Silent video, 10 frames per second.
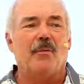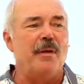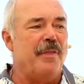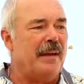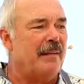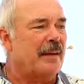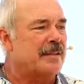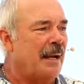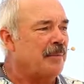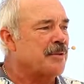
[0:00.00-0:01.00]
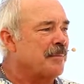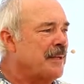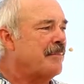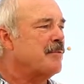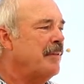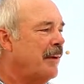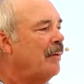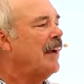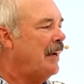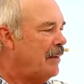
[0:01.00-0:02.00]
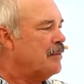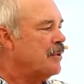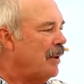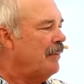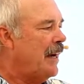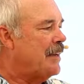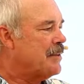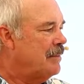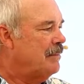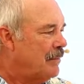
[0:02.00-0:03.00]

And we think of the disciples sometimes, and we think, okay, yeah, there was 12 guys.